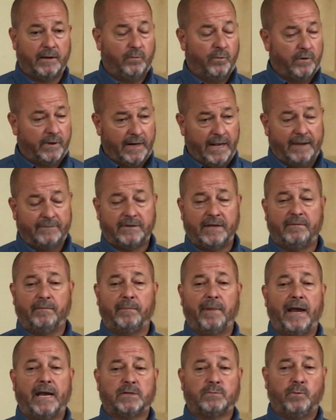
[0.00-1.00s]
and we're going to have a
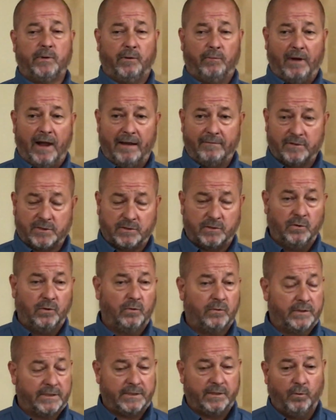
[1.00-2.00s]
mask when we arrive at
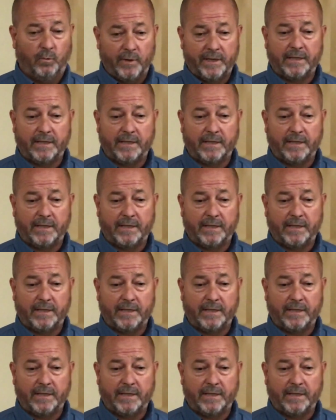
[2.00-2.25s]
school until we